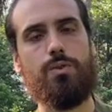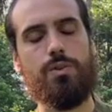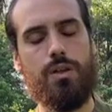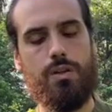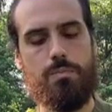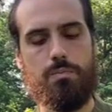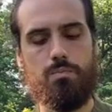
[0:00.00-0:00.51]

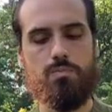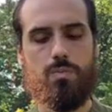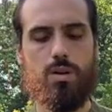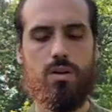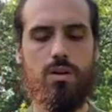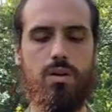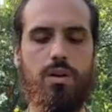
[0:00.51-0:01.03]
Okay,
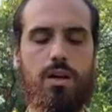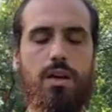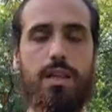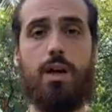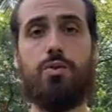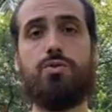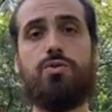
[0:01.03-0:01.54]

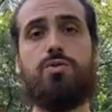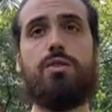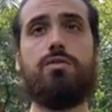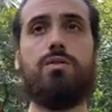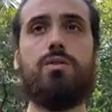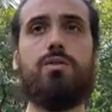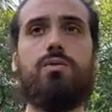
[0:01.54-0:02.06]
and also
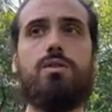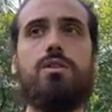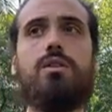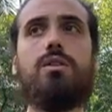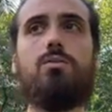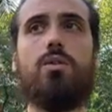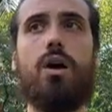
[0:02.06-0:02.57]
even on
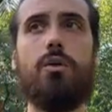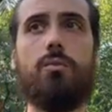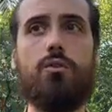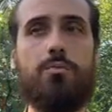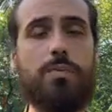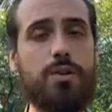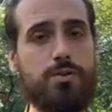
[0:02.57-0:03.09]
the realm of
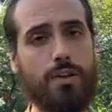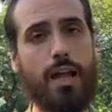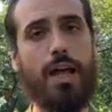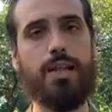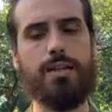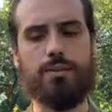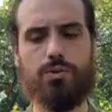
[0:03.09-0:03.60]

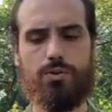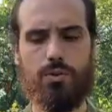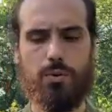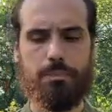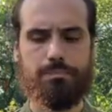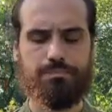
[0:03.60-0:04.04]
personality, so